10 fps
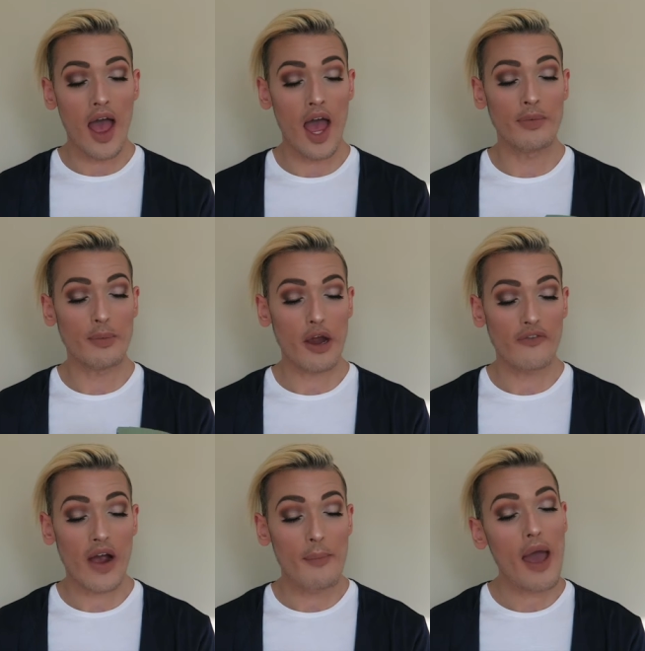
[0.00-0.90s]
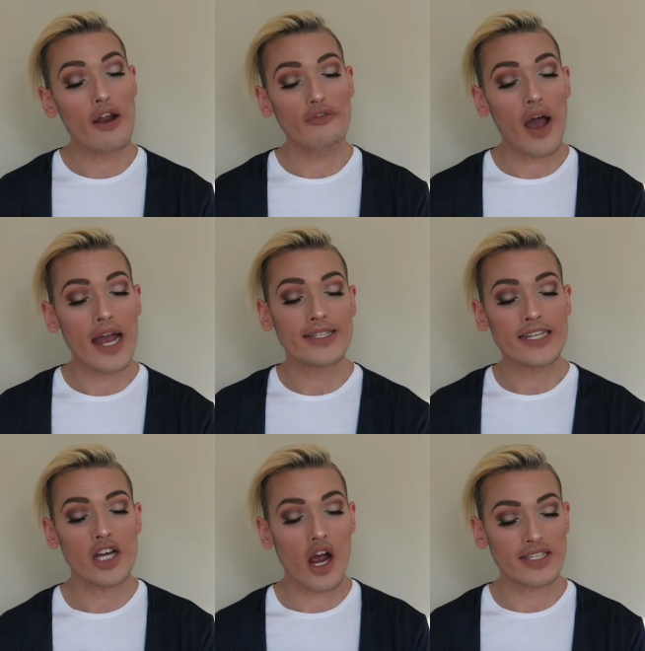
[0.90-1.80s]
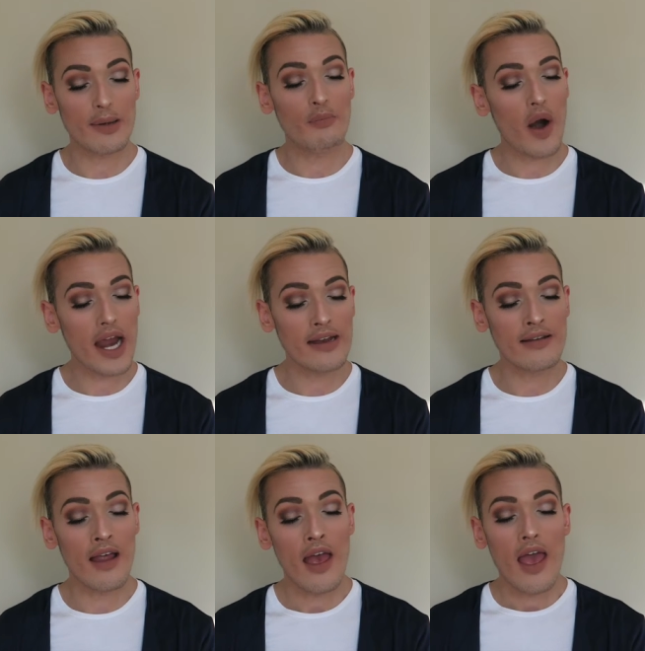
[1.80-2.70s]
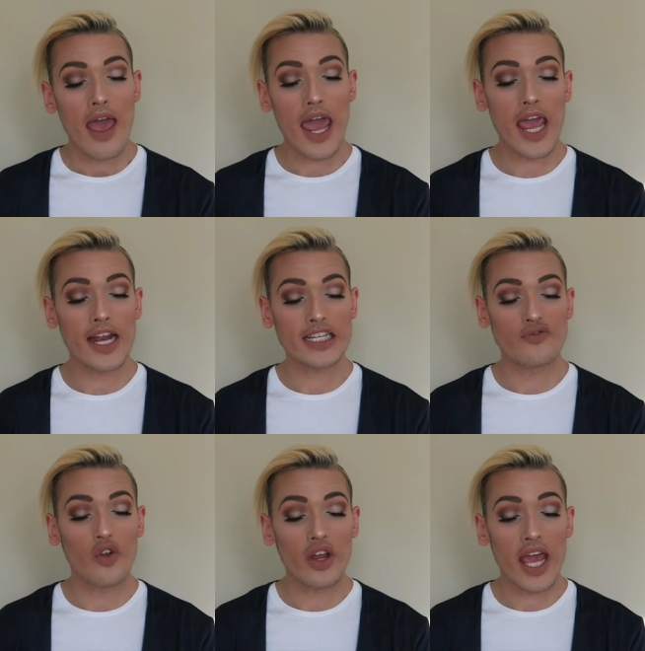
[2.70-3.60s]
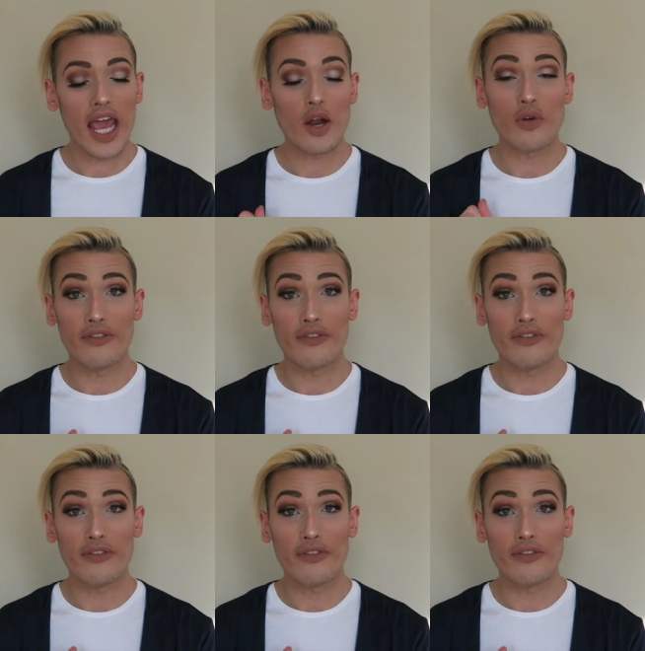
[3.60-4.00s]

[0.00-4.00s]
Um, the Purify, Mattify, Detox, and Brighten, and Exfoliate and